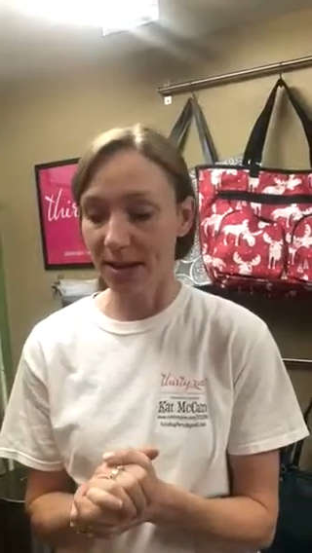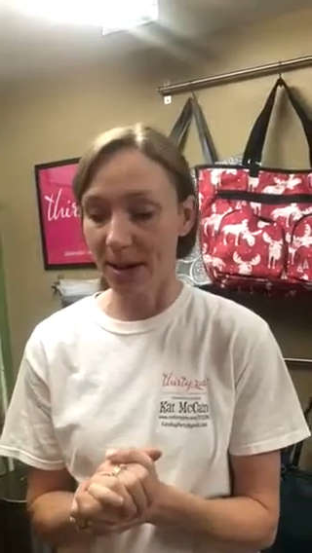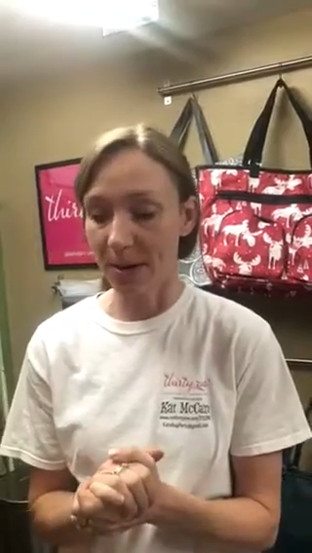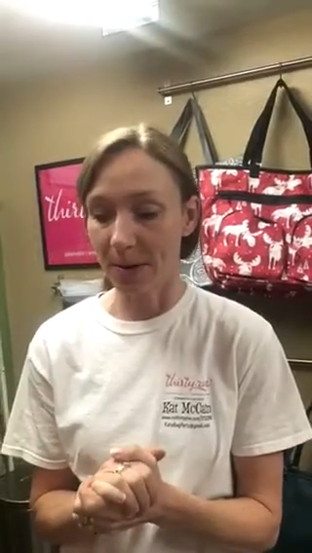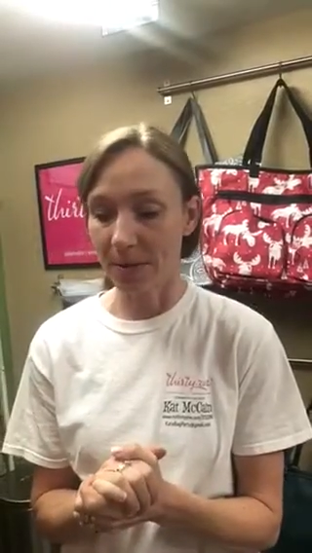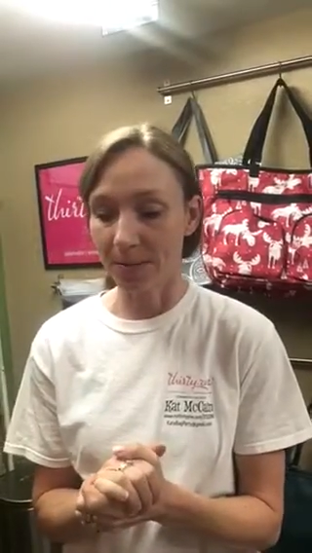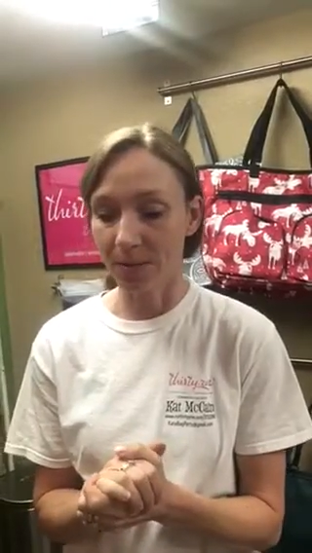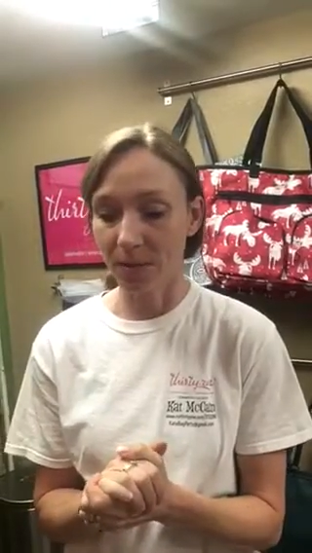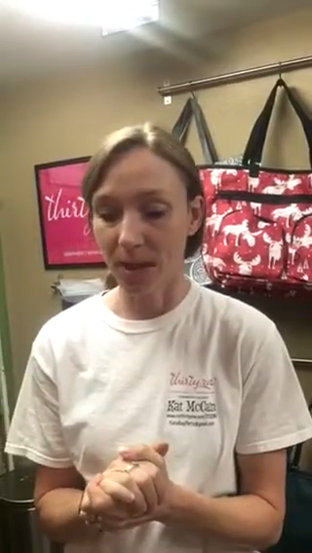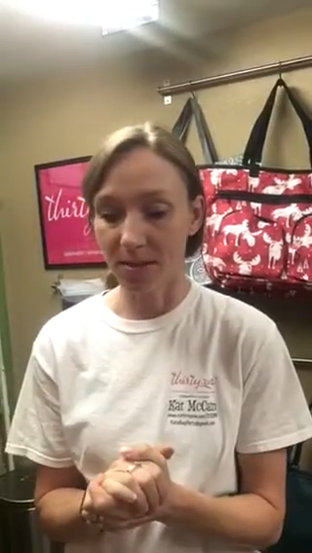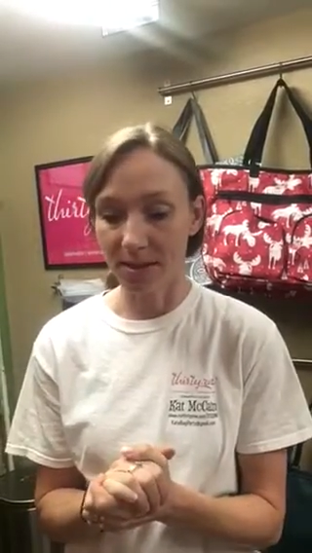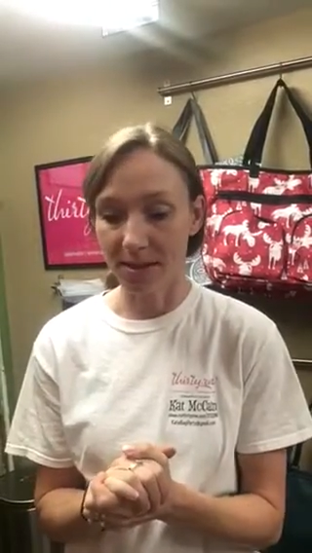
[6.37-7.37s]

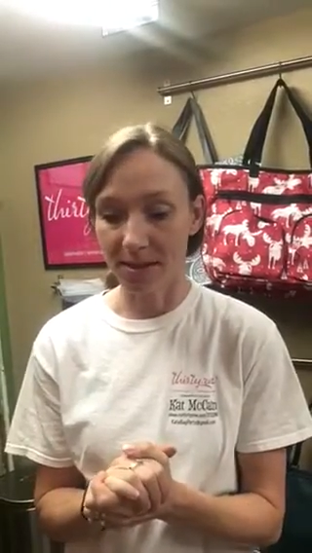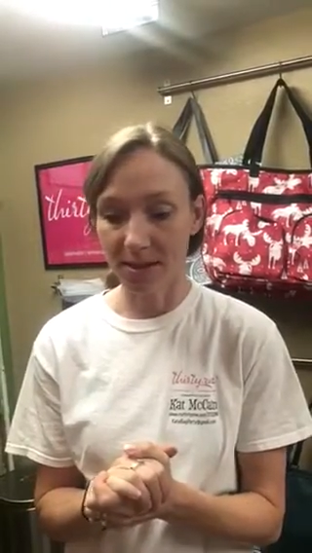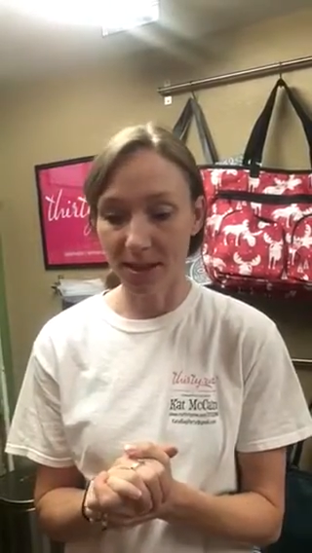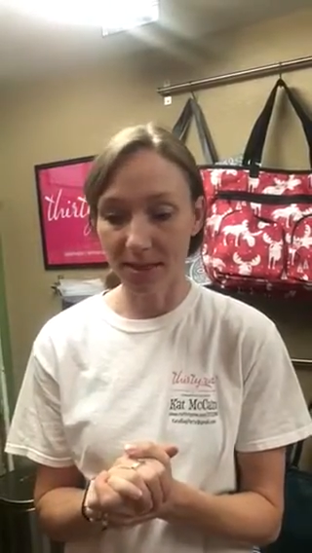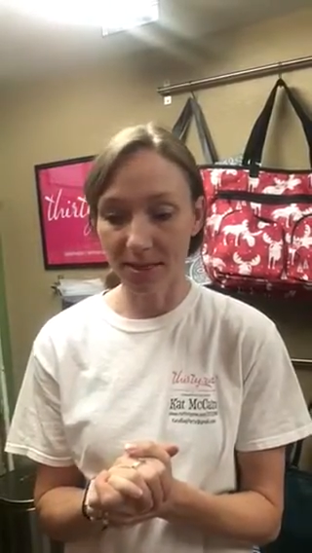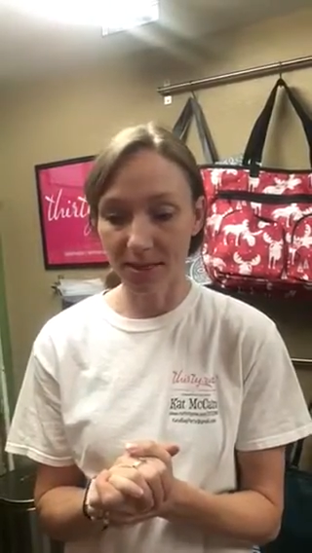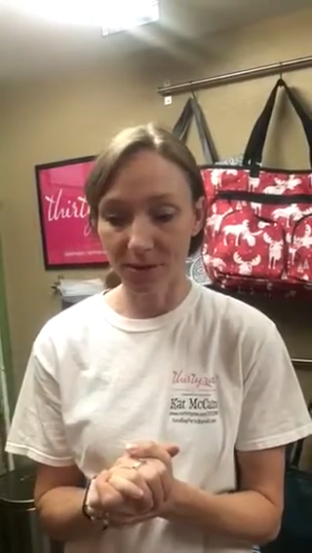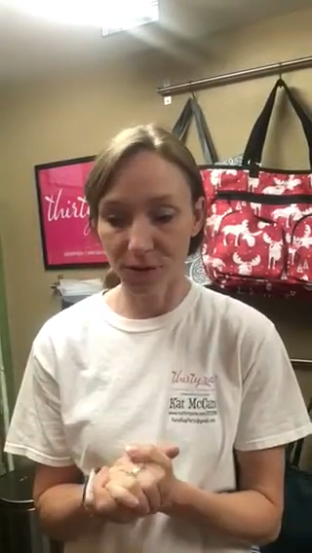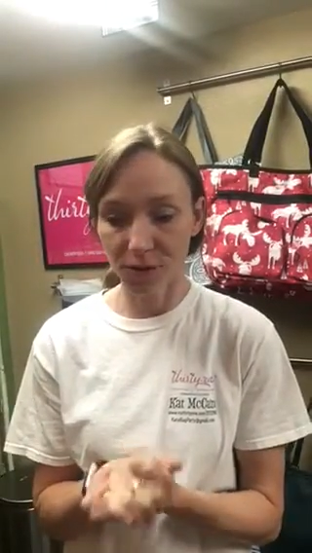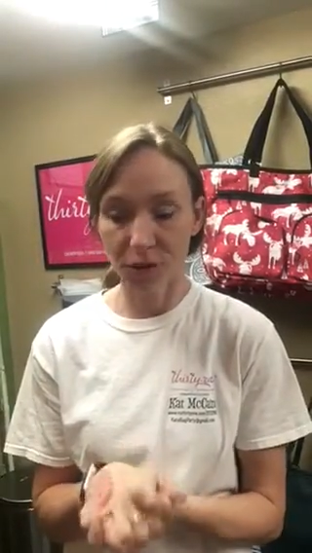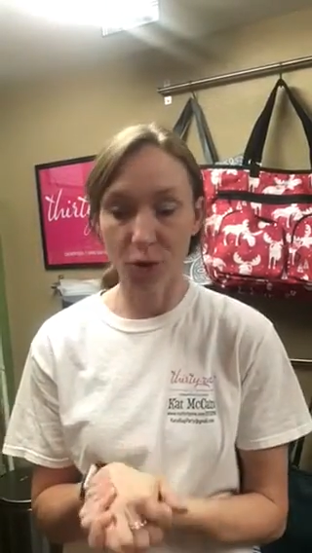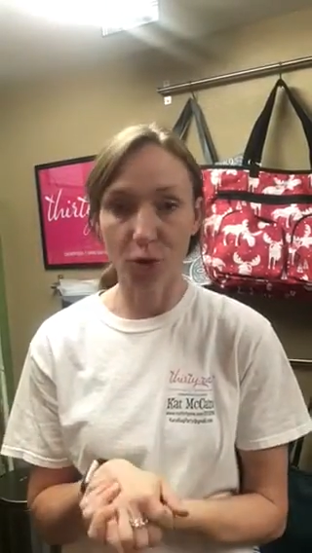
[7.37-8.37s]
the Get the
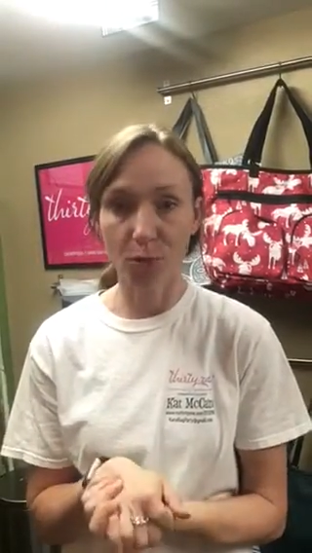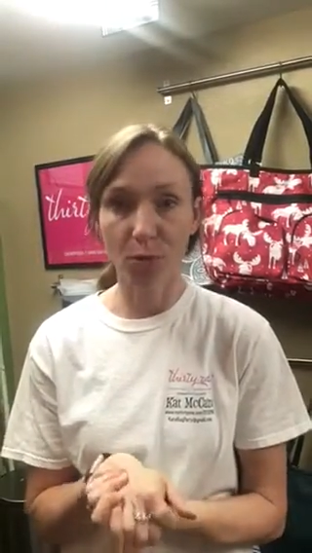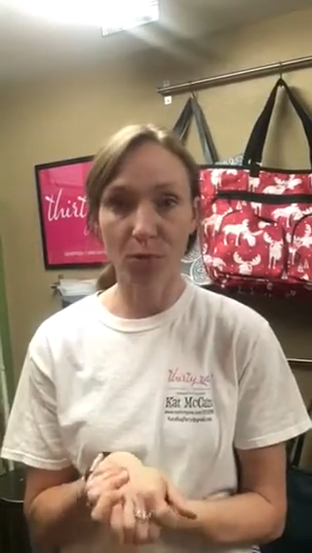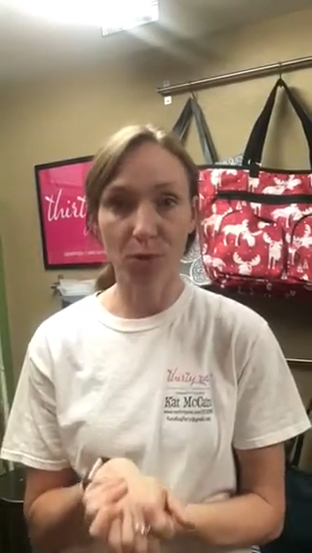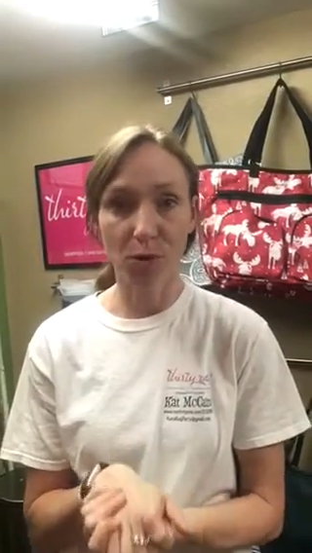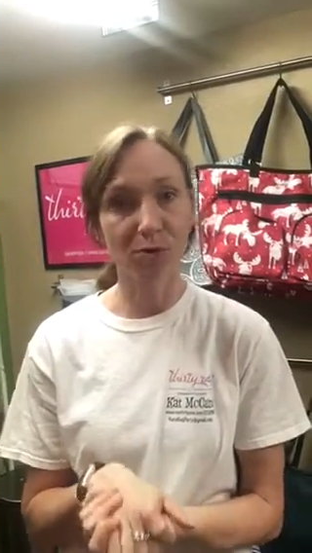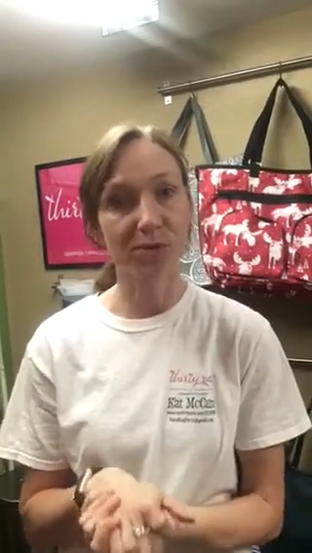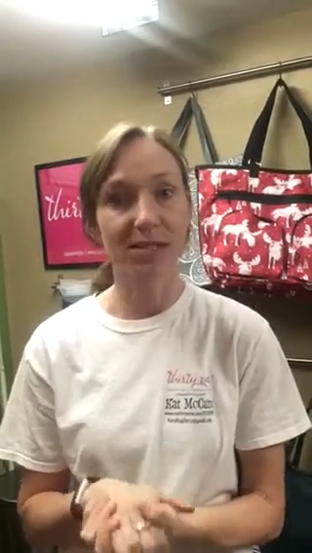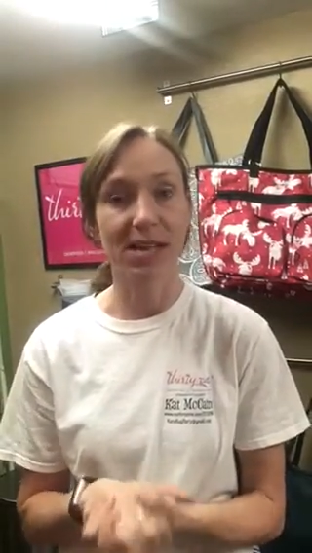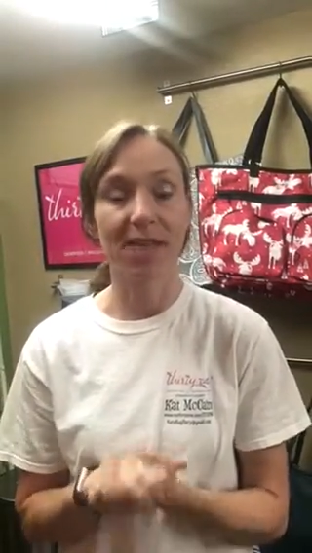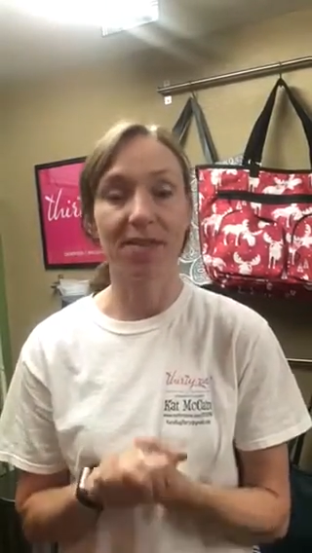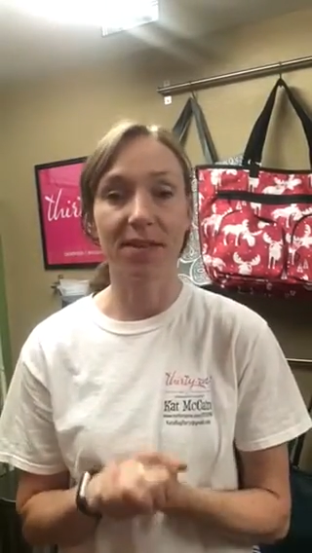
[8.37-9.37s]
Scoop bowl set.